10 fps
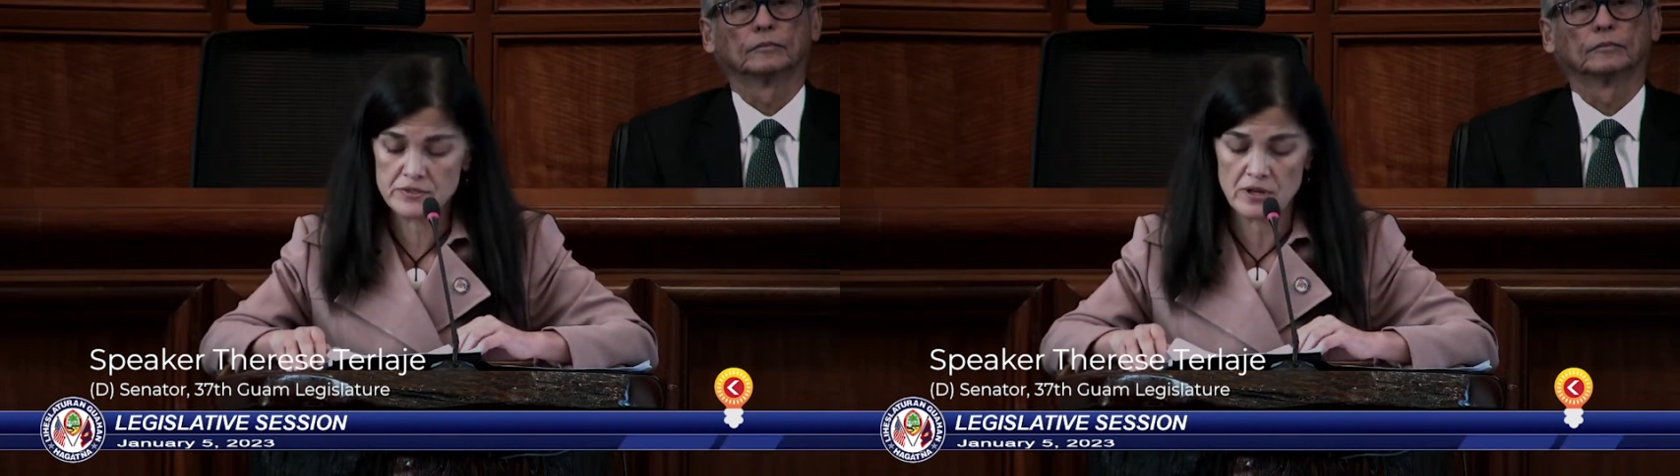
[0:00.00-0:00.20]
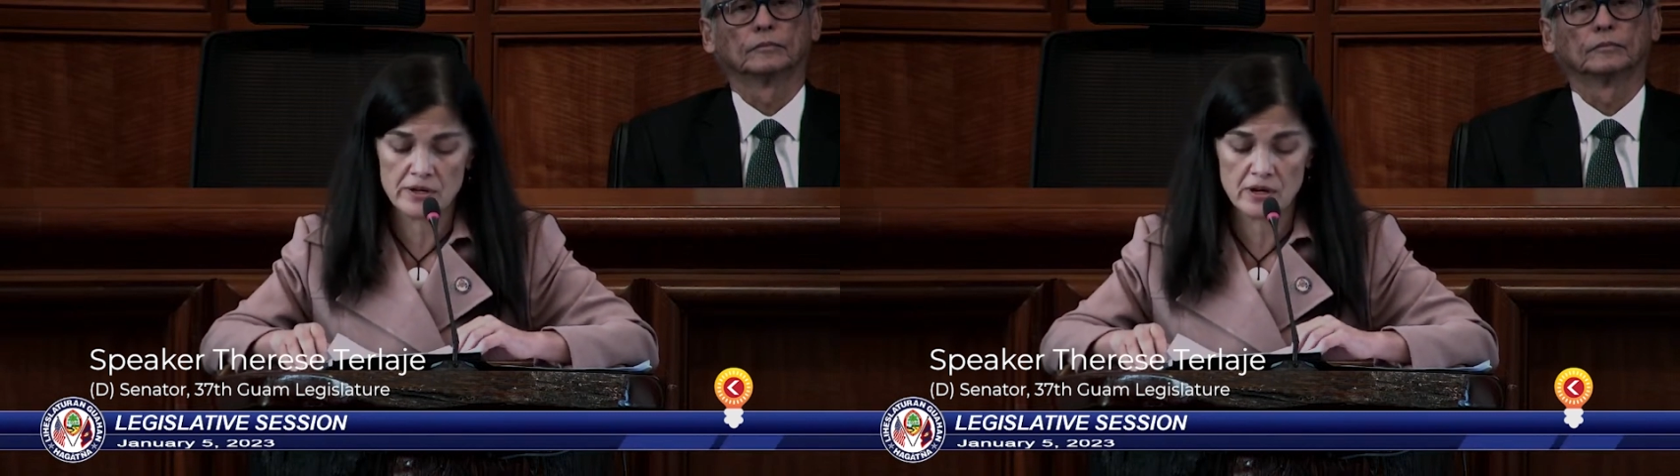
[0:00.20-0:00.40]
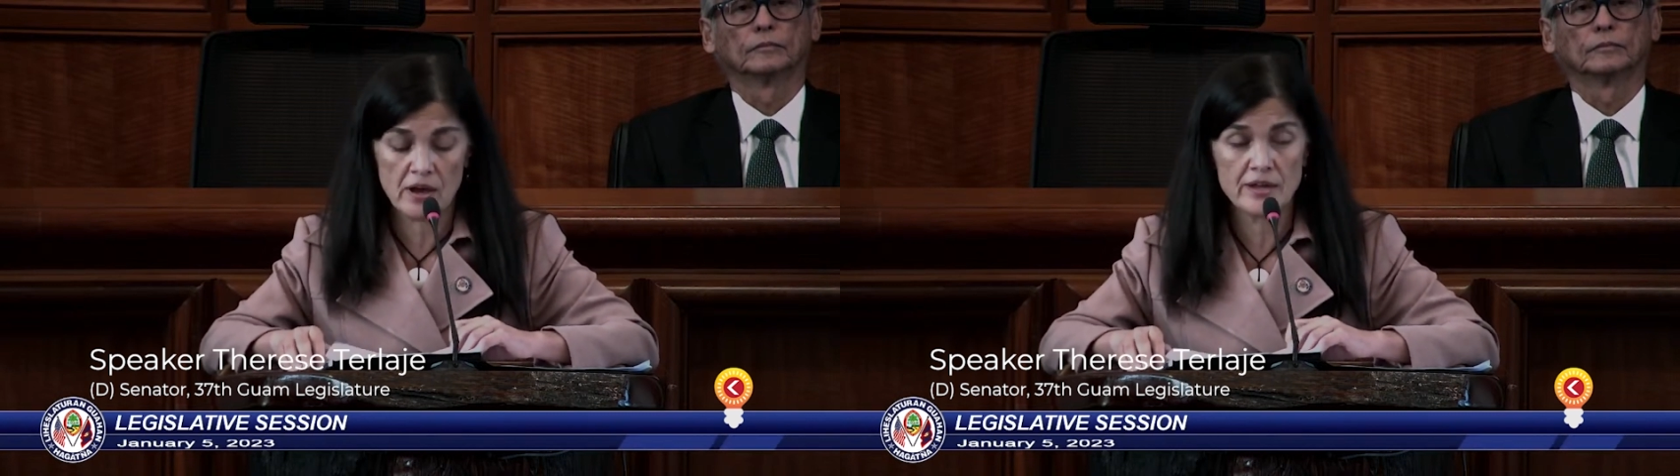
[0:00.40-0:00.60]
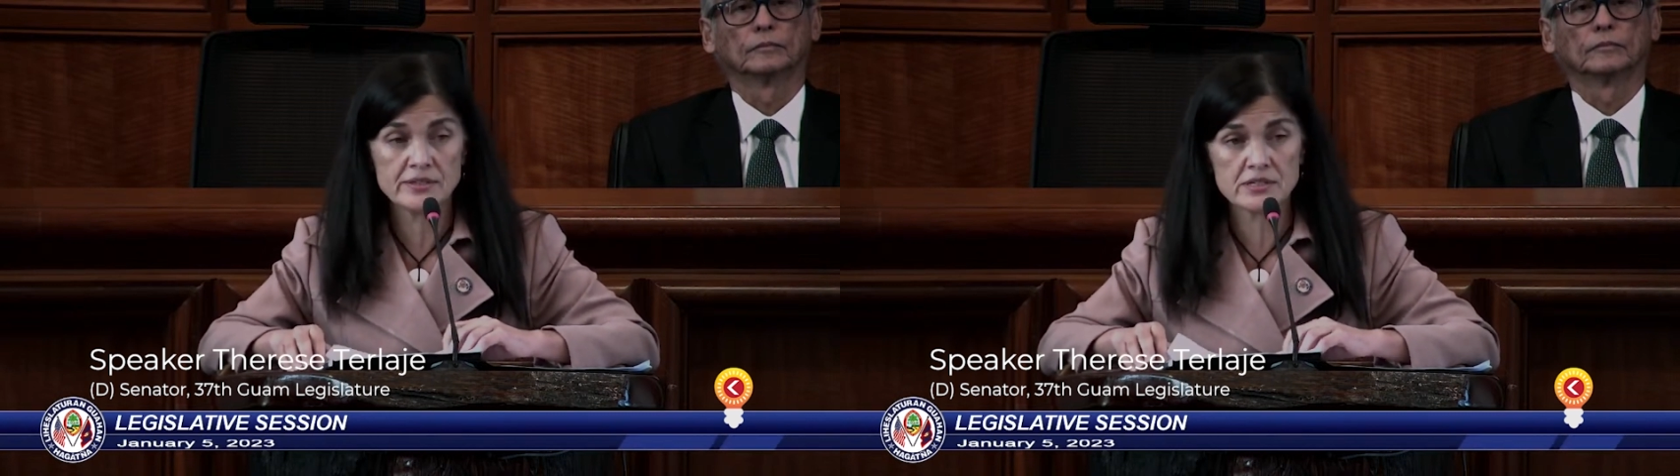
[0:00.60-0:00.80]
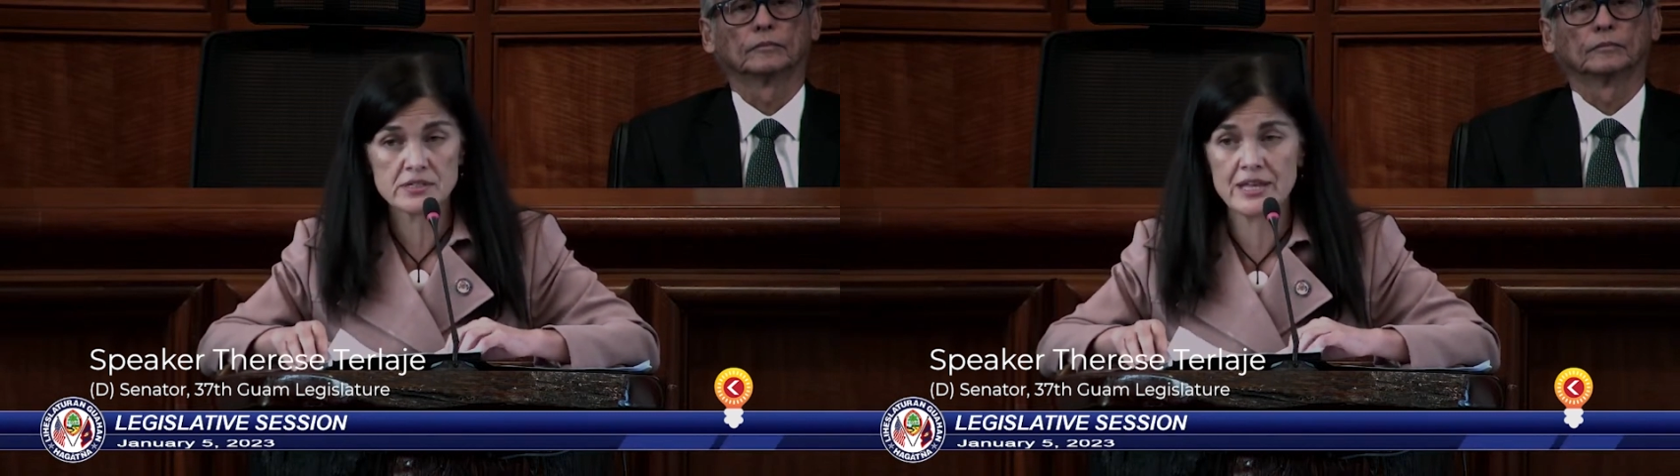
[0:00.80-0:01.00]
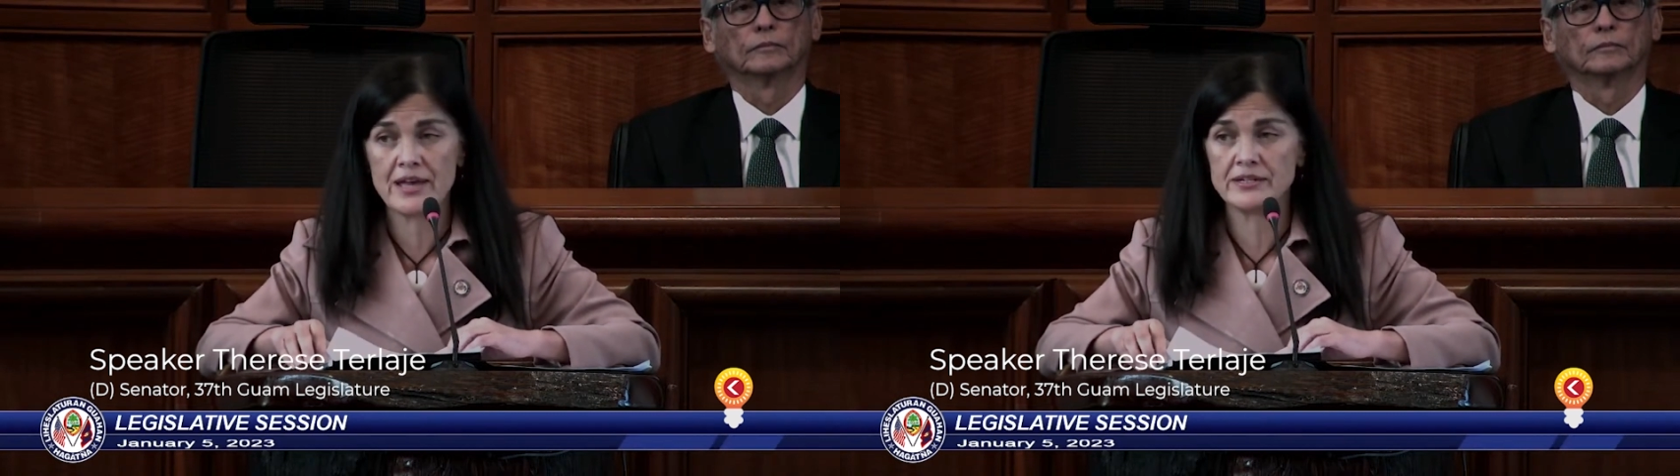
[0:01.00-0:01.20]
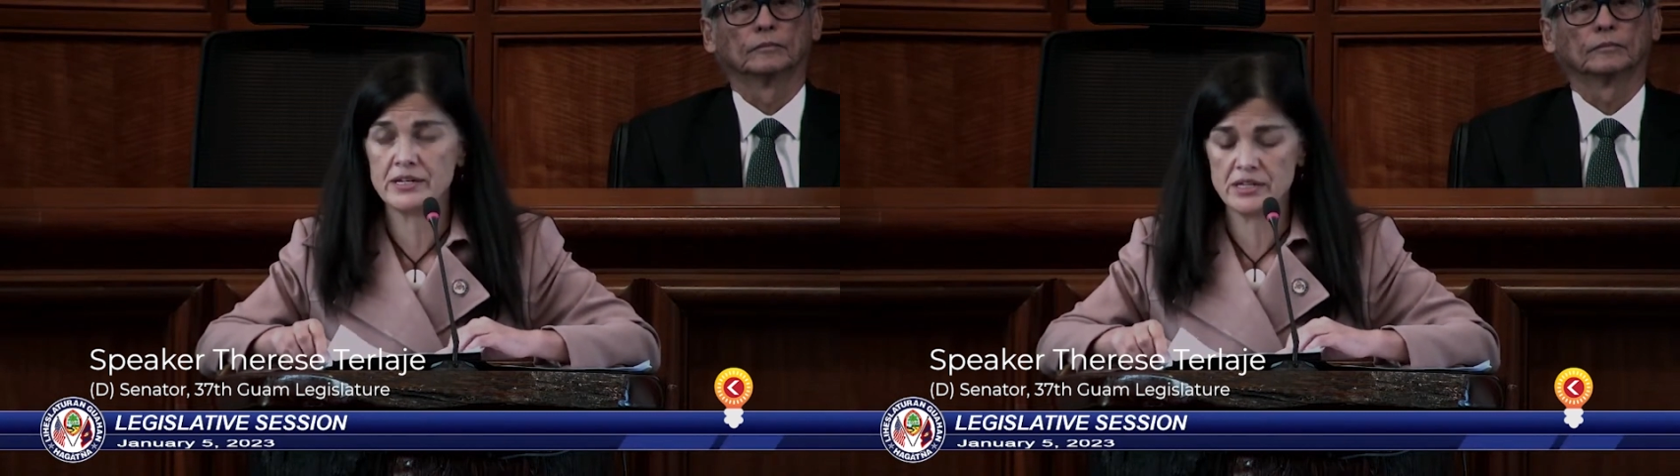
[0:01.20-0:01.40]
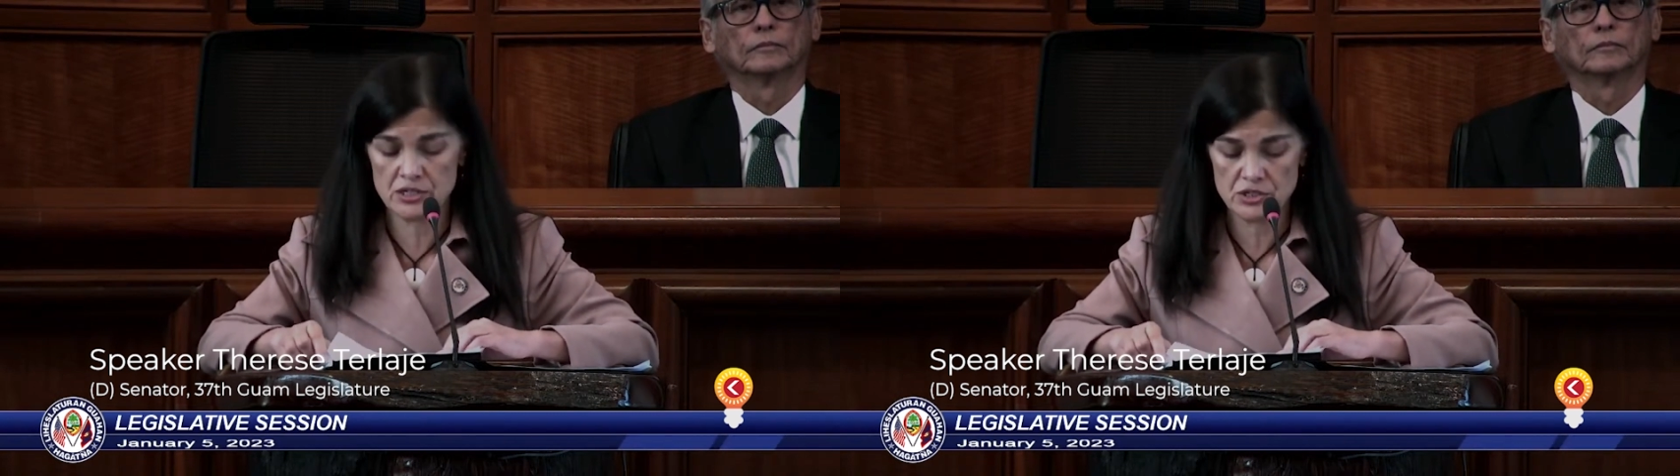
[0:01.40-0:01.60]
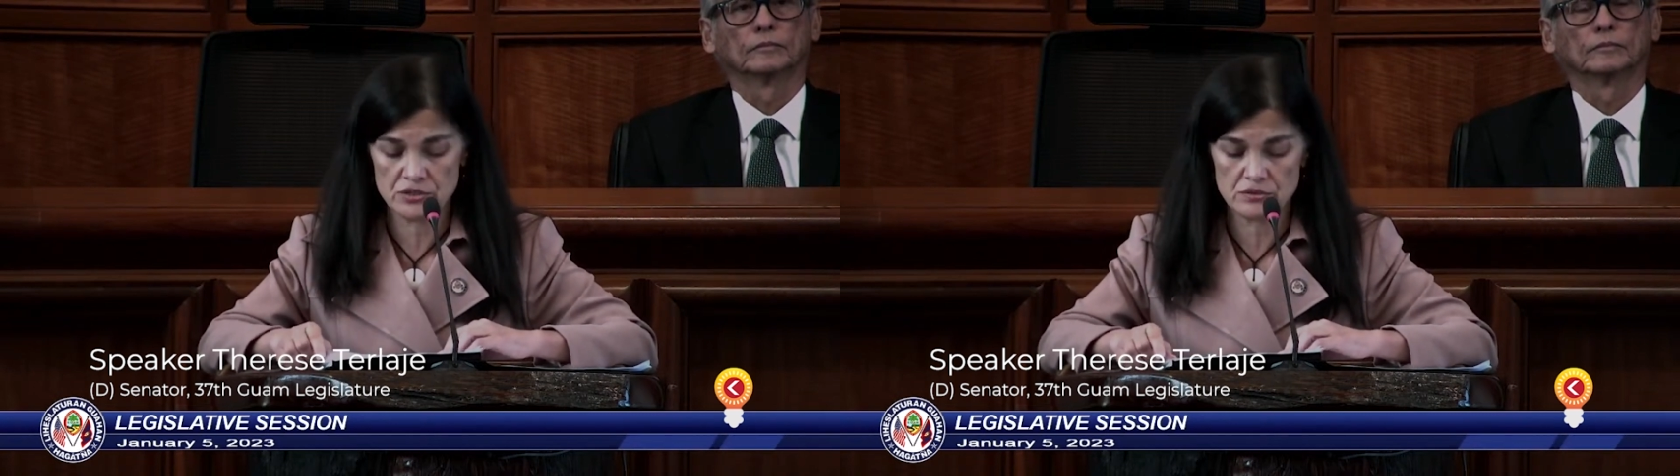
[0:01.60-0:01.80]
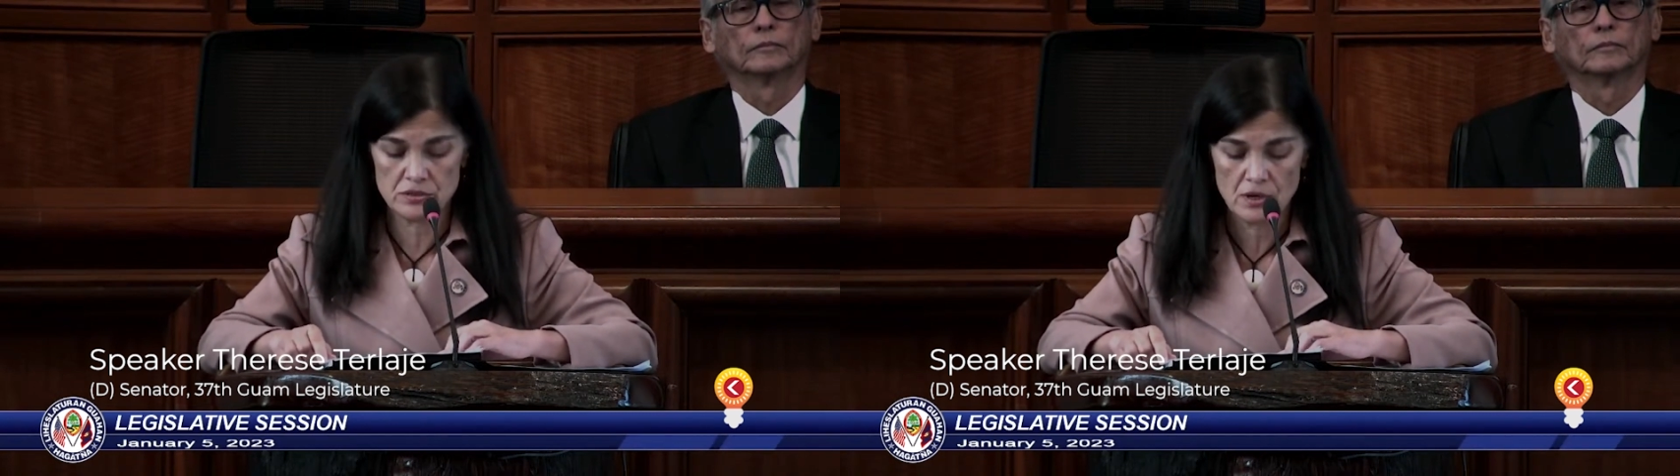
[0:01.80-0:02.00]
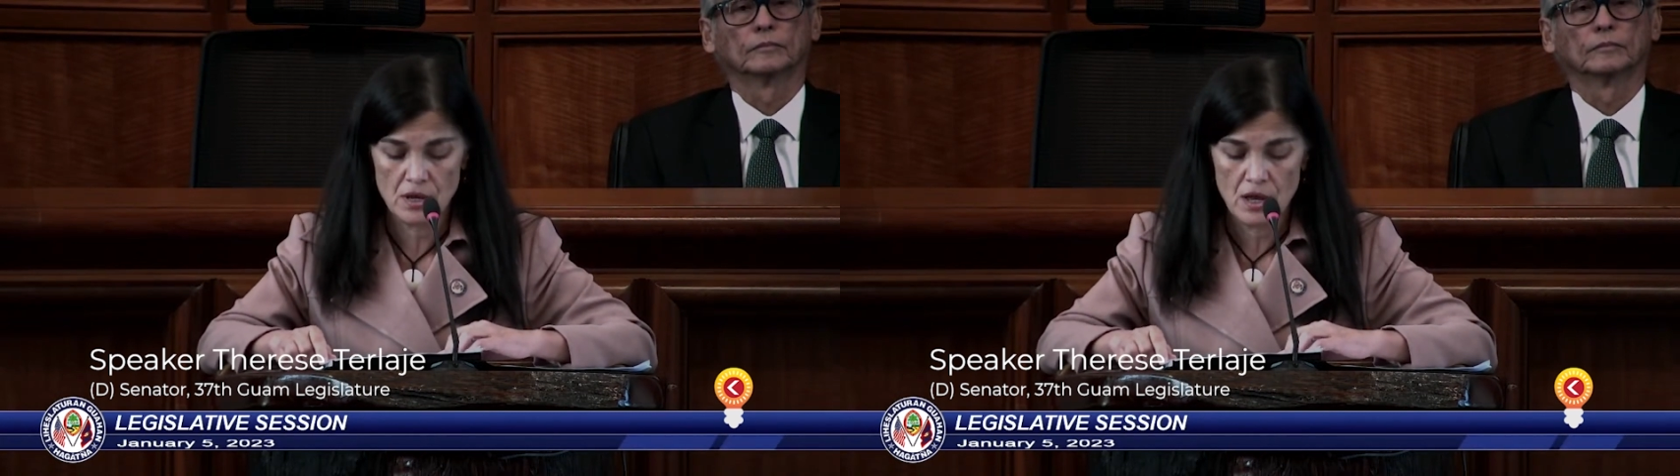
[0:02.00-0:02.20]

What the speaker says: on long-standing issues,